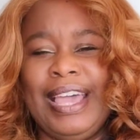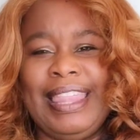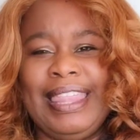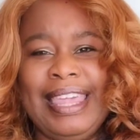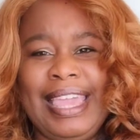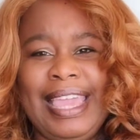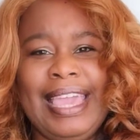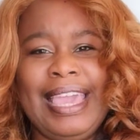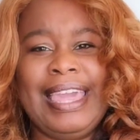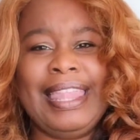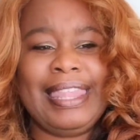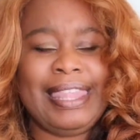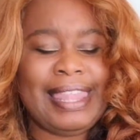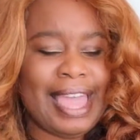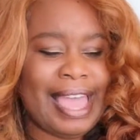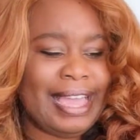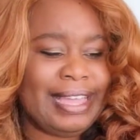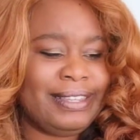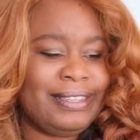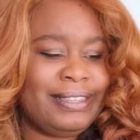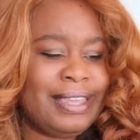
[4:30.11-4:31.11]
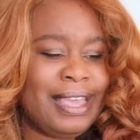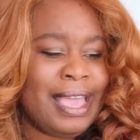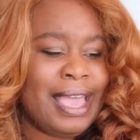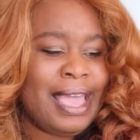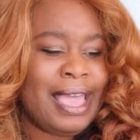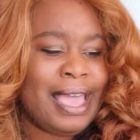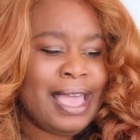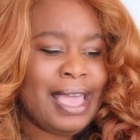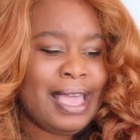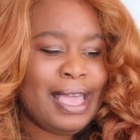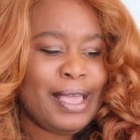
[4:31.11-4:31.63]
I think that
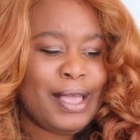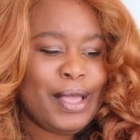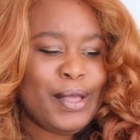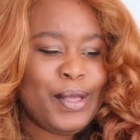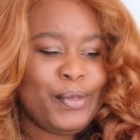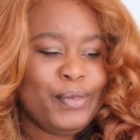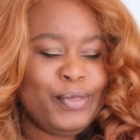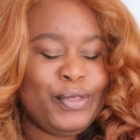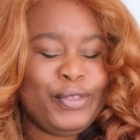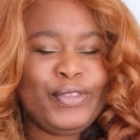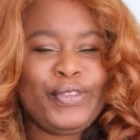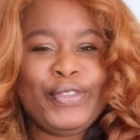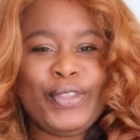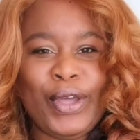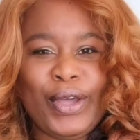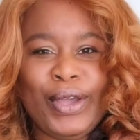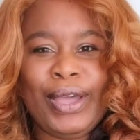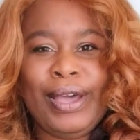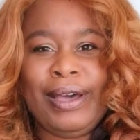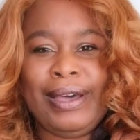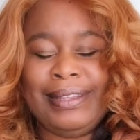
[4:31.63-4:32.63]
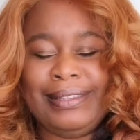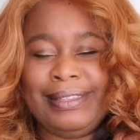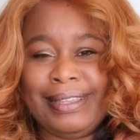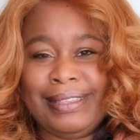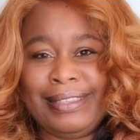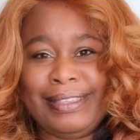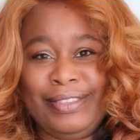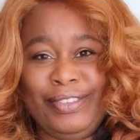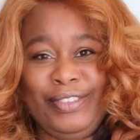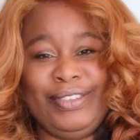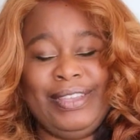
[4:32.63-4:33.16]
the stock card
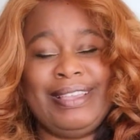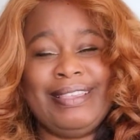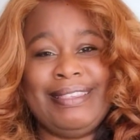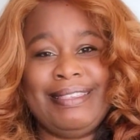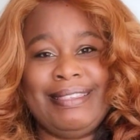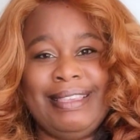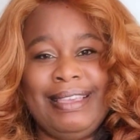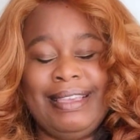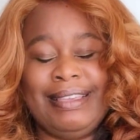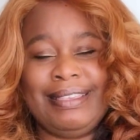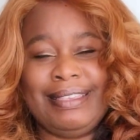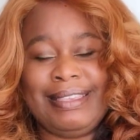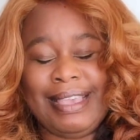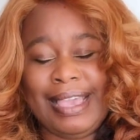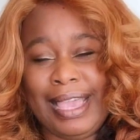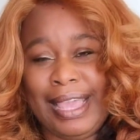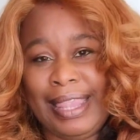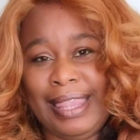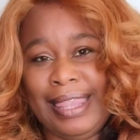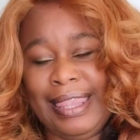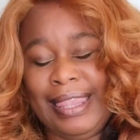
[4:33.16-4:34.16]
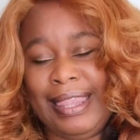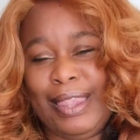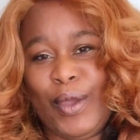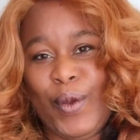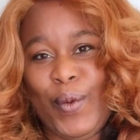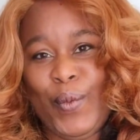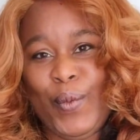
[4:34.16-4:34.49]
does it justice in